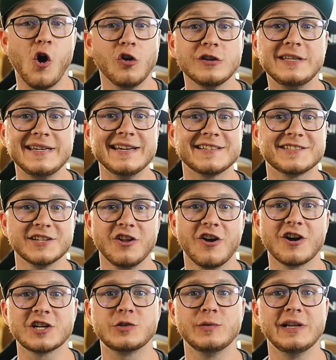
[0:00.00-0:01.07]
All
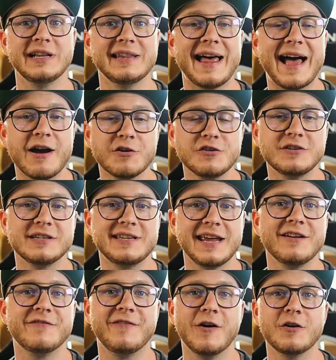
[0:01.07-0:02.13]
DSLRs will allow you to
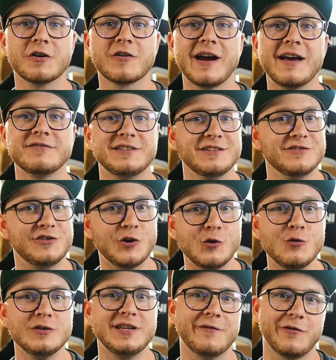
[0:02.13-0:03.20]
take photographs in
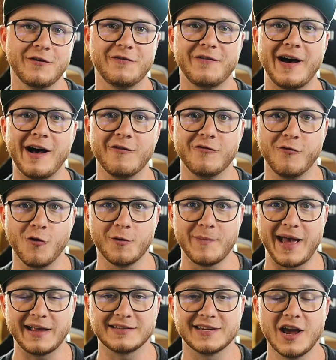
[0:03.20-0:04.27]
two different file
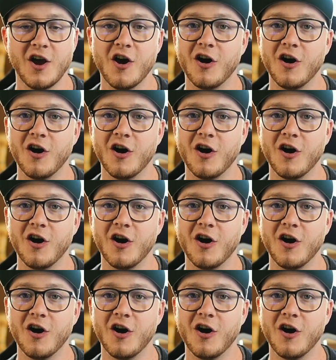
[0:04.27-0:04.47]
formats.